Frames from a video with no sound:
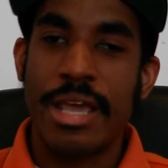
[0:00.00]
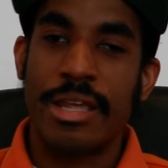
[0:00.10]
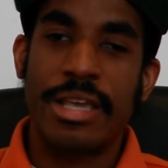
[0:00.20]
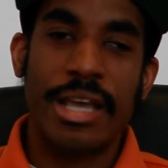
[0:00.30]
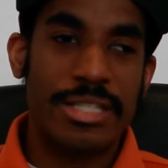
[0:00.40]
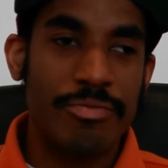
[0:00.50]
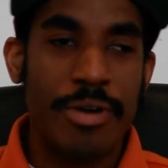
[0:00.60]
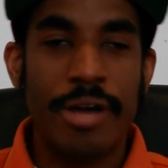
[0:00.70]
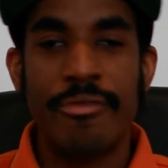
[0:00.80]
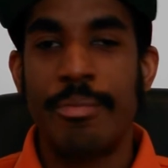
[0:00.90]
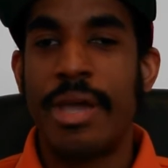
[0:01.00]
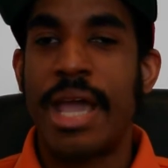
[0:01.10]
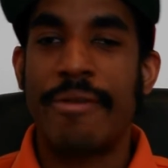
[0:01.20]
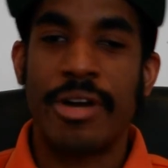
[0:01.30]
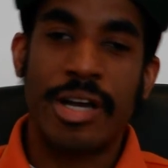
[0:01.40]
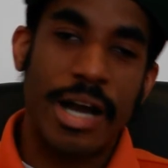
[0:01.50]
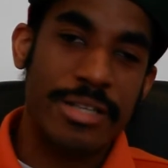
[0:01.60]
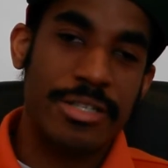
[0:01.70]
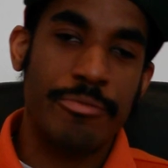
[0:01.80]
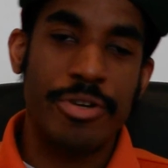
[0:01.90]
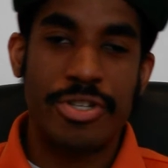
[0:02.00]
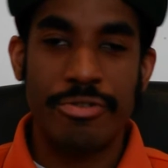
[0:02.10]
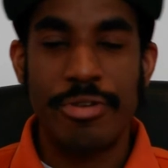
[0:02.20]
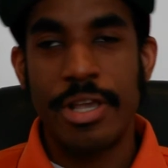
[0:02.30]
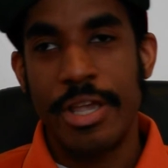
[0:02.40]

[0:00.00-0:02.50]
And guess what? We may have a concert with you,